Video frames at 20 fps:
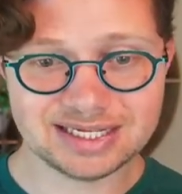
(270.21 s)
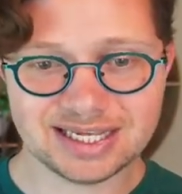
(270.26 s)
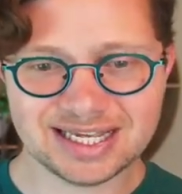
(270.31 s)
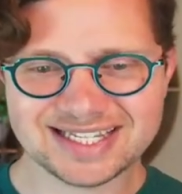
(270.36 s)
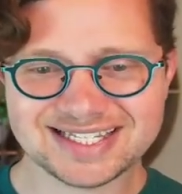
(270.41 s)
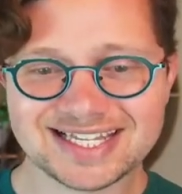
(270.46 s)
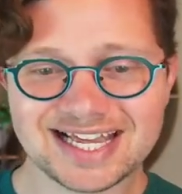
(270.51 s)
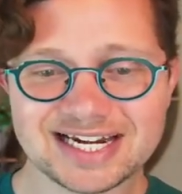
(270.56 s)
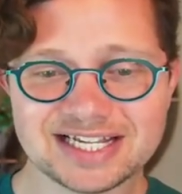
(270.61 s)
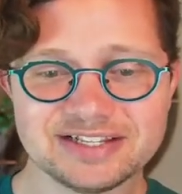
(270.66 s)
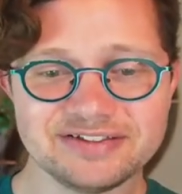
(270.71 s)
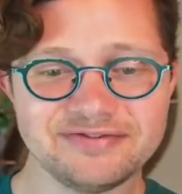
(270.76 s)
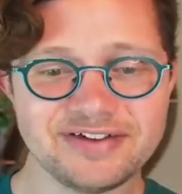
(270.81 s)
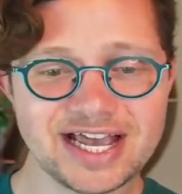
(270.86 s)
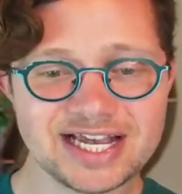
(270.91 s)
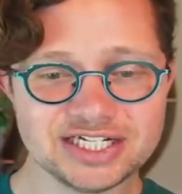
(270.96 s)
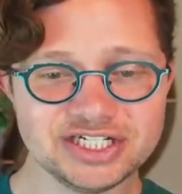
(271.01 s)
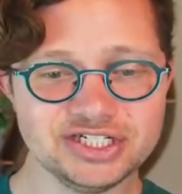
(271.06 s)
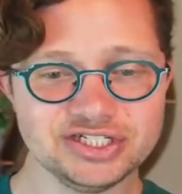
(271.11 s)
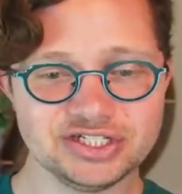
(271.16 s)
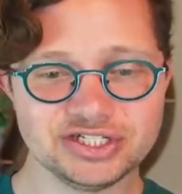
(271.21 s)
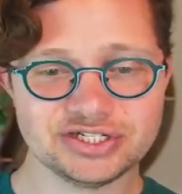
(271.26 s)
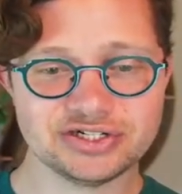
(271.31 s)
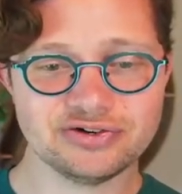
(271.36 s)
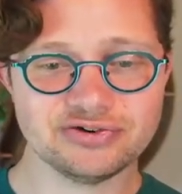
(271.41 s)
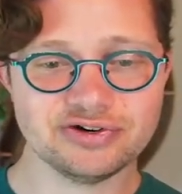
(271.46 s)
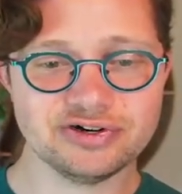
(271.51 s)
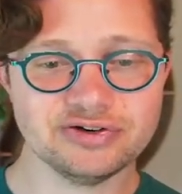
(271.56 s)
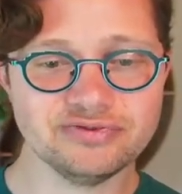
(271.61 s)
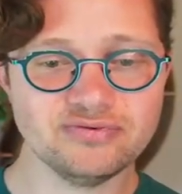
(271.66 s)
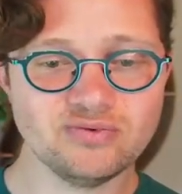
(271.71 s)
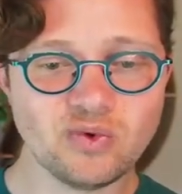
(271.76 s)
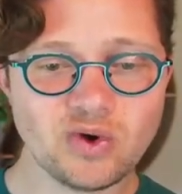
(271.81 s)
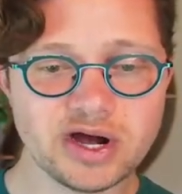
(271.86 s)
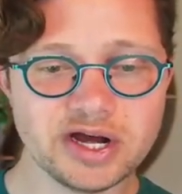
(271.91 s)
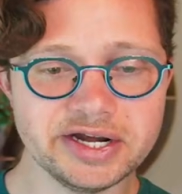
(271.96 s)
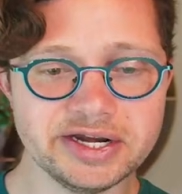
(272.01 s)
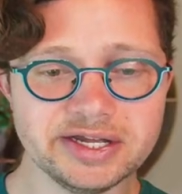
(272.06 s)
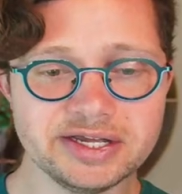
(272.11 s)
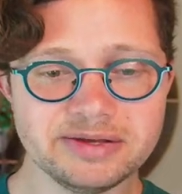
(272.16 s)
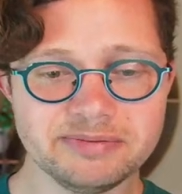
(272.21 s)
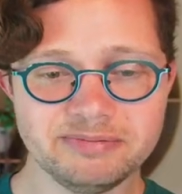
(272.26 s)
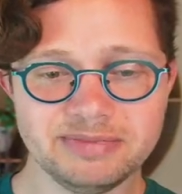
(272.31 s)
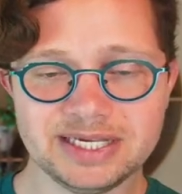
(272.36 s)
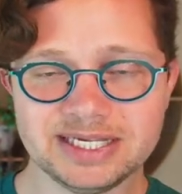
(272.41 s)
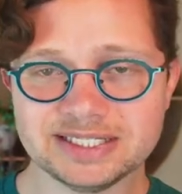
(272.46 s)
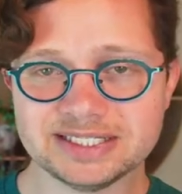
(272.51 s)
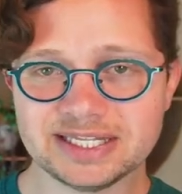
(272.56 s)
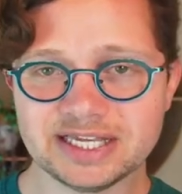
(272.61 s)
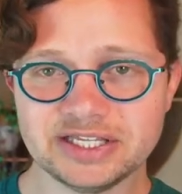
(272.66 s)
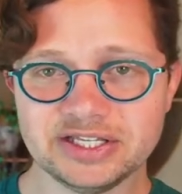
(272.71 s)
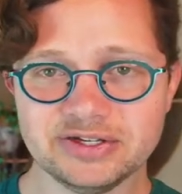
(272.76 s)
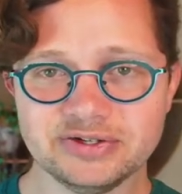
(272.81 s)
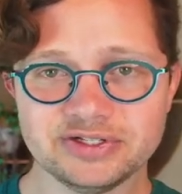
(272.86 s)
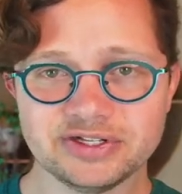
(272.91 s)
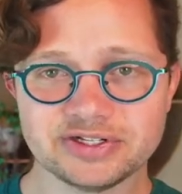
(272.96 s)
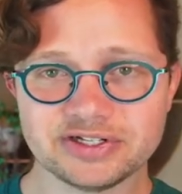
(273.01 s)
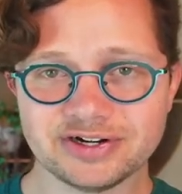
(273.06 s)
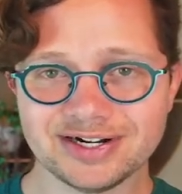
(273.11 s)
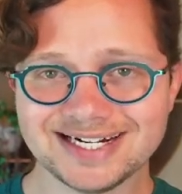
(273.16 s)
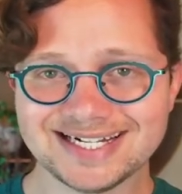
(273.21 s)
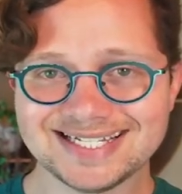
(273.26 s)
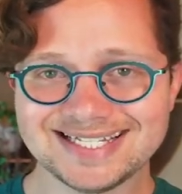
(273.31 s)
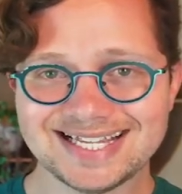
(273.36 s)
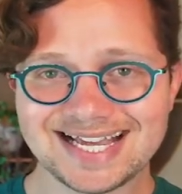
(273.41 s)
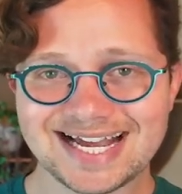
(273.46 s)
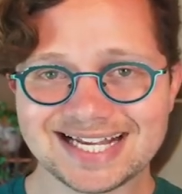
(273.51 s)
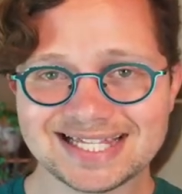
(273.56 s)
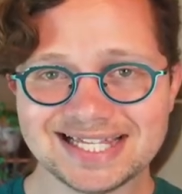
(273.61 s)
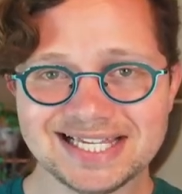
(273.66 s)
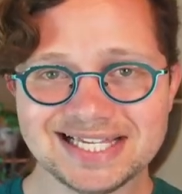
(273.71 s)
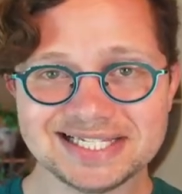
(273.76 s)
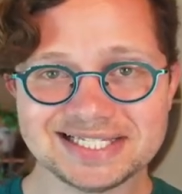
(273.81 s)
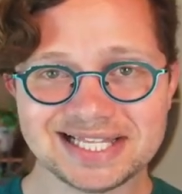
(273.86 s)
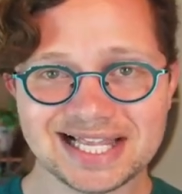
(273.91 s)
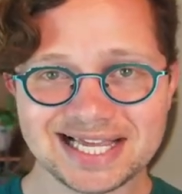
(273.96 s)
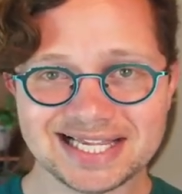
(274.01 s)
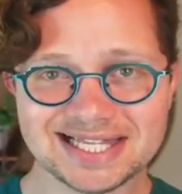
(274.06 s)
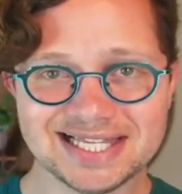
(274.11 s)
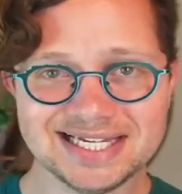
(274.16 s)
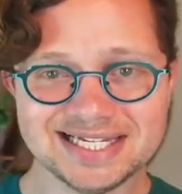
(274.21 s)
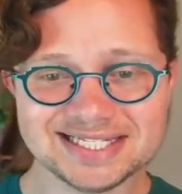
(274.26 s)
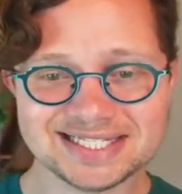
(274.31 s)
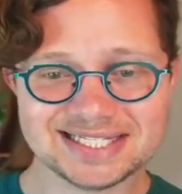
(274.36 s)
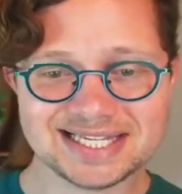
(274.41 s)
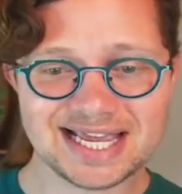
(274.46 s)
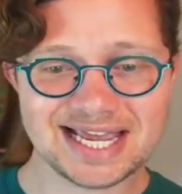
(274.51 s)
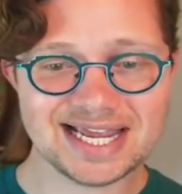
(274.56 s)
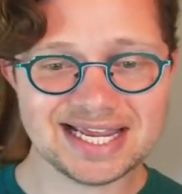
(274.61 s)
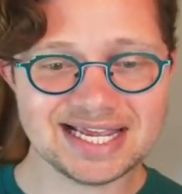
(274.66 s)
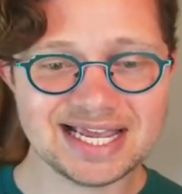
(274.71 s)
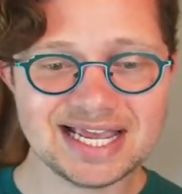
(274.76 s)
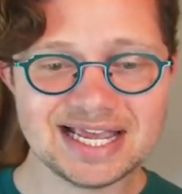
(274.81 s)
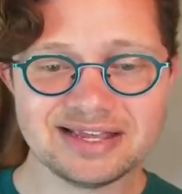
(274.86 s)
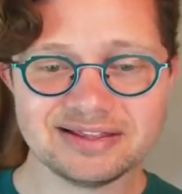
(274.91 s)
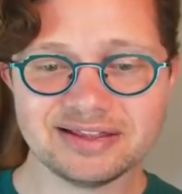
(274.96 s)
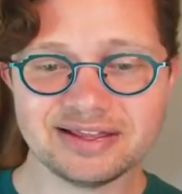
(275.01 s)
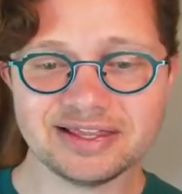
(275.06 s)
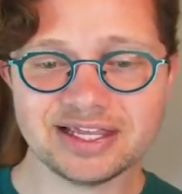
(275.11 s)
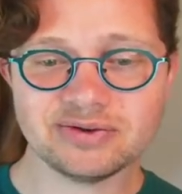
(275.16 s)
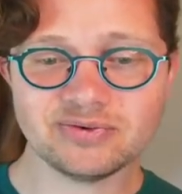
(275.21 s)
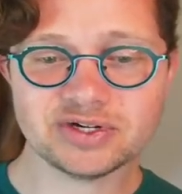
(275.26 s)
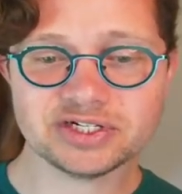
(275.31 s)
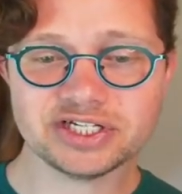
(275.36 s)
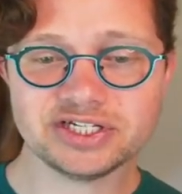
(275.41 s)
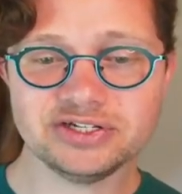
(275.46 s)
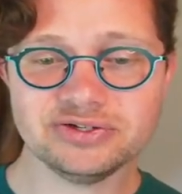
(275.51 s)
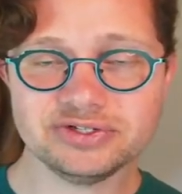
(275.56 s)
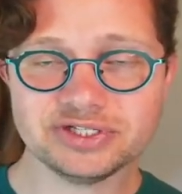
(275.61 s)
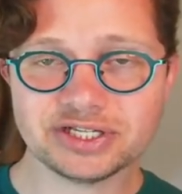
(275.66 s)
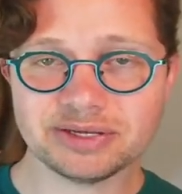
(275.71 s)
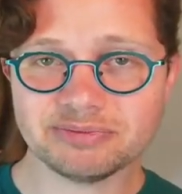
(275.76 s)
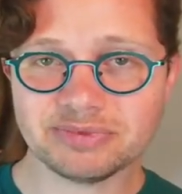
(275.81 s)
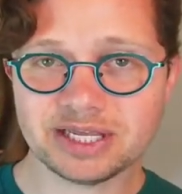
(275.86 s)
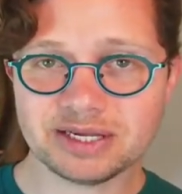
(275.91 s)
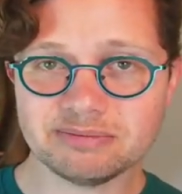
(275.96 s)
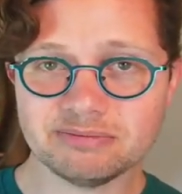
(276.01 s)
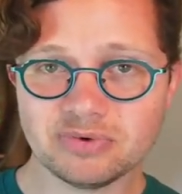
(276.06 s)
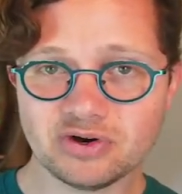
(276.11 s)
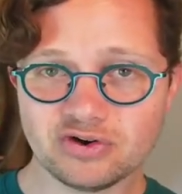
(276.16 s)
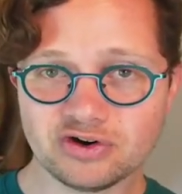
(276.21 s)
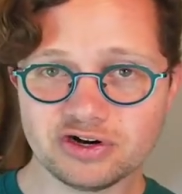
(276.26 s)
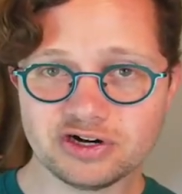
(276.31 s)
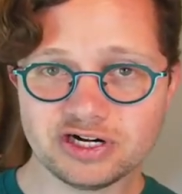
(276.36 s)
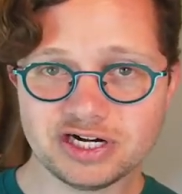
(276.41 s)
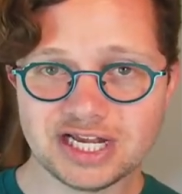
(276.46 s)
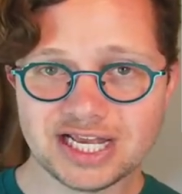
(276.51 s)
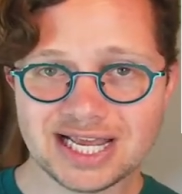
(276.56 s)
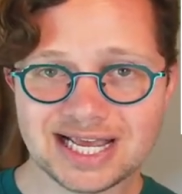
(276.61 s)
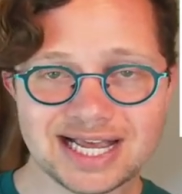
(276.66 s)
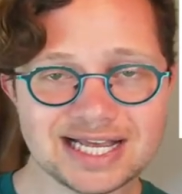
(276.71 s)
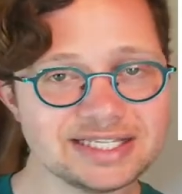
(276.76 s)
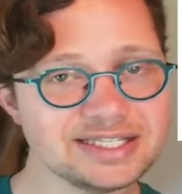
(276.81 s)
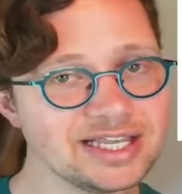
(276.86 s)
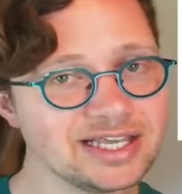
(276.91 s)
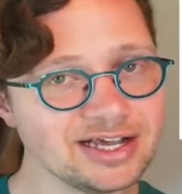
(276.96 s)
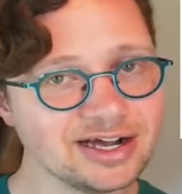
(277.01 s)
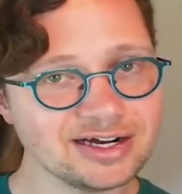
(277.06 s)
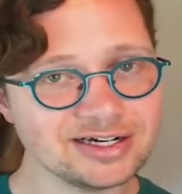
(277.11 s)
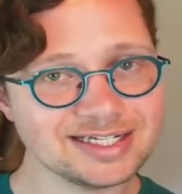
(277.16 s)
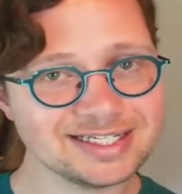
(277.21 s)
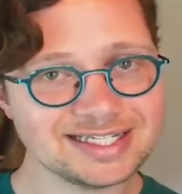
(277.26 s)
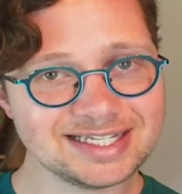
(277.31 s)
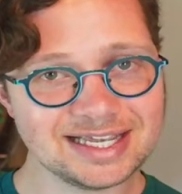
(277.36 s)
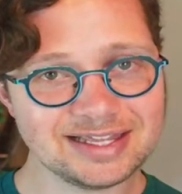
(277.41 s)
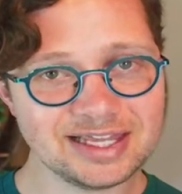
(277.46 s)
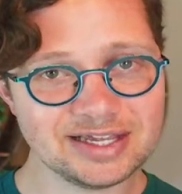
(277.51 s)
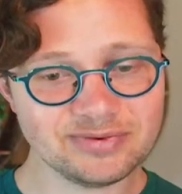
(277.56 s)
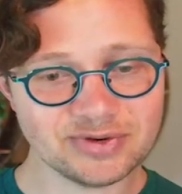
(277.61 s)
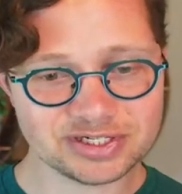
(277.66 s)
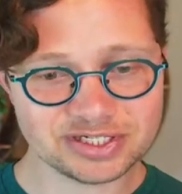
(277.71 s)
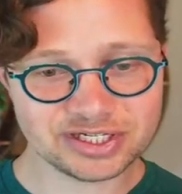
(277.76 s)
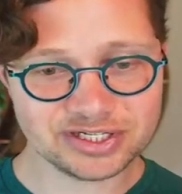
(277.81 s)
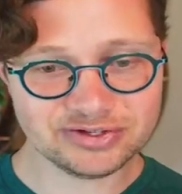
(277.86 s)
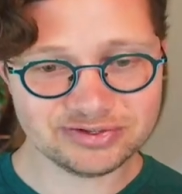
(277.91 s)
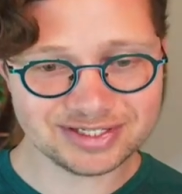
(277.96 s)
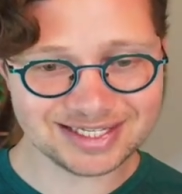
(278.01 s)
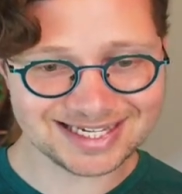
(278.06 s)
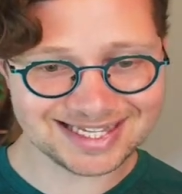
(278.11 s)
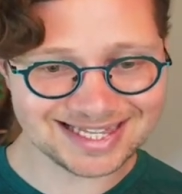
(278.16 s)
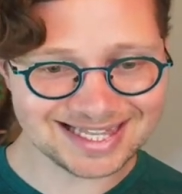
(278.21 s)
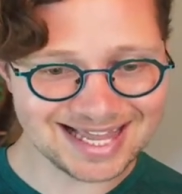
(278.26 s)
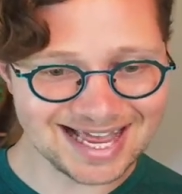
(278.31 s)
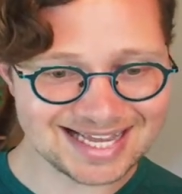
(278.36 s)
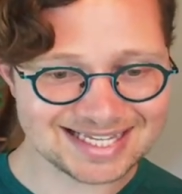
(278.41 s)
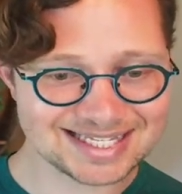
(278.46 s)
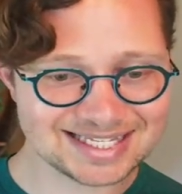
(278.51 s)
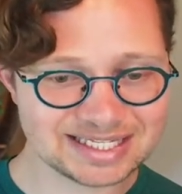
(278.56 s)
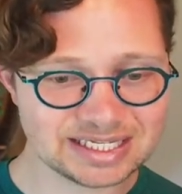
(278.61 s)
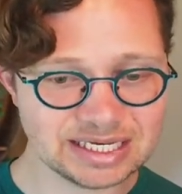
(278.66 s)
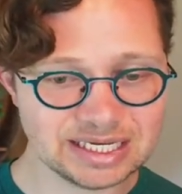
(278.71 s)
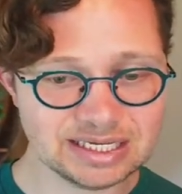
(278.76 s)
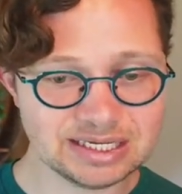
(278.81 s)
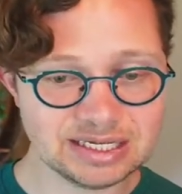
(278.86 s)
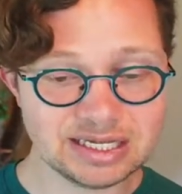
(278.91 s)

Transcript: A satisfaction score of 1 means that users are exactly as likely to say that they want to use something more as they are to say they want to use it less.